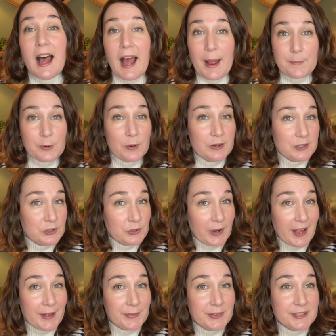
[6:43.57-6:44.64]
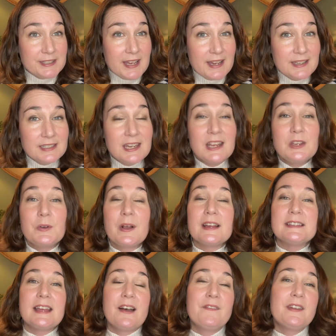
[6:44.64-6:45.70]
I'm going to try out the scent. You
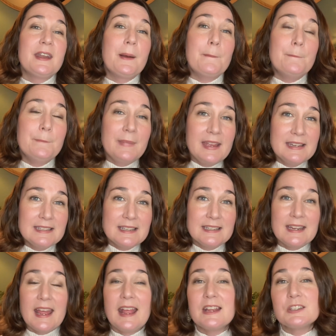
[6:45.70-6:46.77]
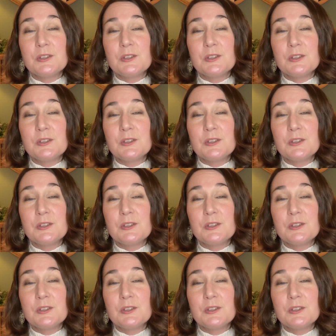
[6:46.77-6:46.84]
guys have an amazing day.